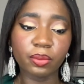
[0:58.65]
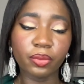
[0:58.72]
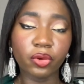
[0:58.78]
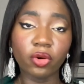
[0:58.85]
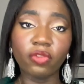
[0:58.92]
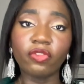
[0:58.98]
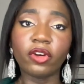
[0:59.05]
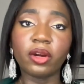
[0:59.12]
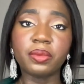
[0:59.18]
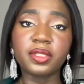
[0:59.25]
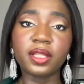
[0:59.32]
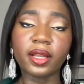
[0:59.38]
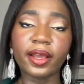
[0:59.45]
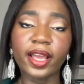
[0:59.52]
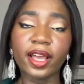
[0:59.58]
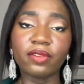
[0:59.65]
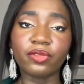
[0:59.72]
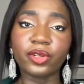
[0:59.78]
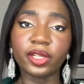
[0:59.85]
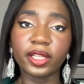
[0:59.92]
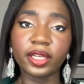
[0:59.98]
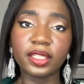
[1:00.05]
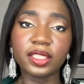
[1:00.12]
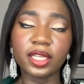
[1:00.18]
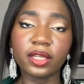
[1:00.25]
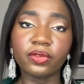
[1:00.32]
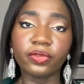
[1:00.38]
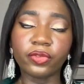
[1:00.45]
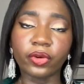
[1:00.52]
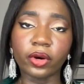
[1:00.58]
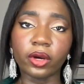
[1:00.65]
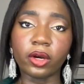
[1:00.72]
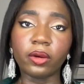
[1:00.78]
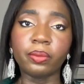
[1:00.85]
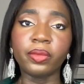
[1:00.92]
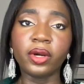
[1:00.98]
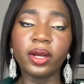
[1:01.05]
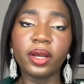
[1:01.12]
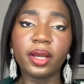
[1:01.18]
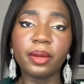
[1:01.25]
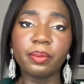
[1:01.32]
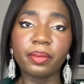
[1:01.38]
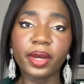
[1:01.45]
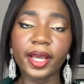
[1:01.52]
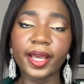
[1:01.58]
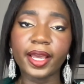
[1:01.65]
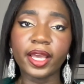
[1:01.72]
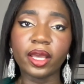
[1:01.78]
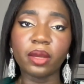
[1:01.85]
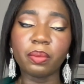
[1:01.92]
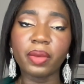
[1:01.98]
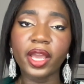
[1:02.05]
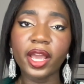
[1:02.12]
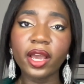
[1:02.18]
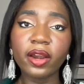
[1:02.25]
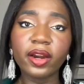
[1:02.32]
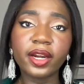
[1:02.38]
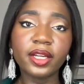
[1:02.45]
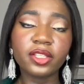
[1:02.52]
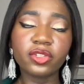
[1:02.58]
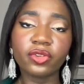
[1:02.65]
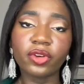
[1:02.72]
proverbs that I have collected from my parents,